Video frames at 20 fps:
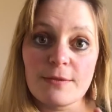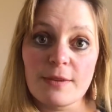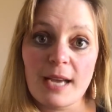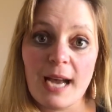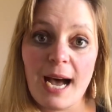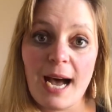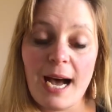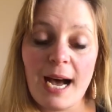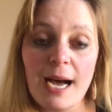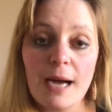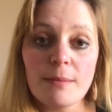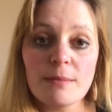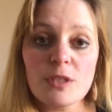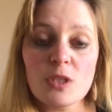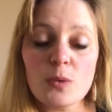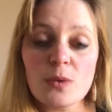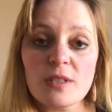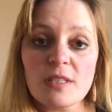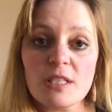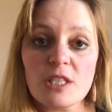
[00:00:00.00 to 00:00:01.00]
calm to
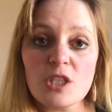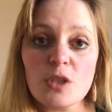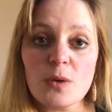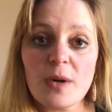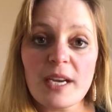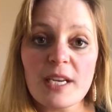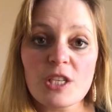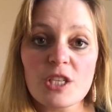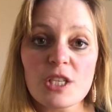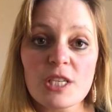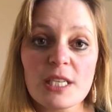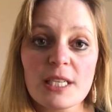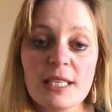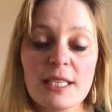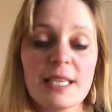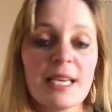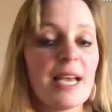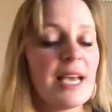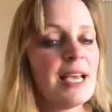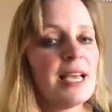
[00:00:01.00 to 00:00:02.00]
a situation,